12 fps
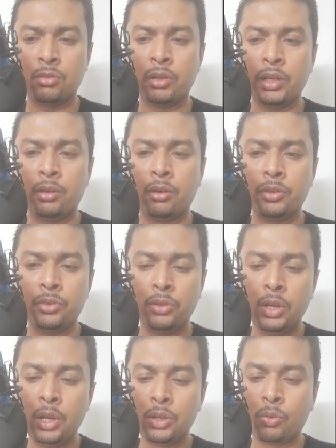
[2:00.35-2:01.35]
totally on you
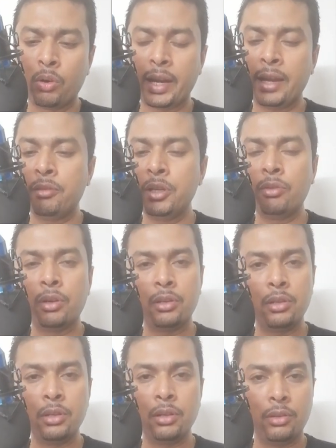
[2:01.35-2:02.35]
so whatever you want
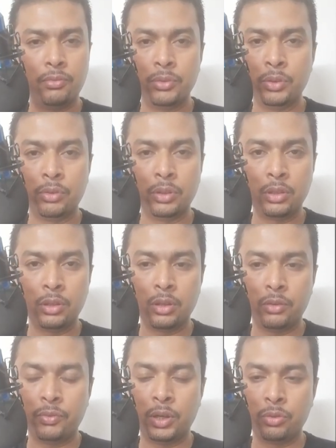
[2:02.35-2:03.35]
to turn off you could turn
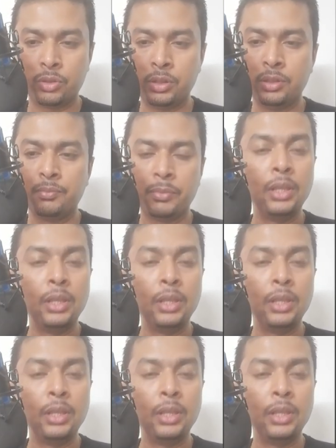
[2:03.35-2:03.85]
off out here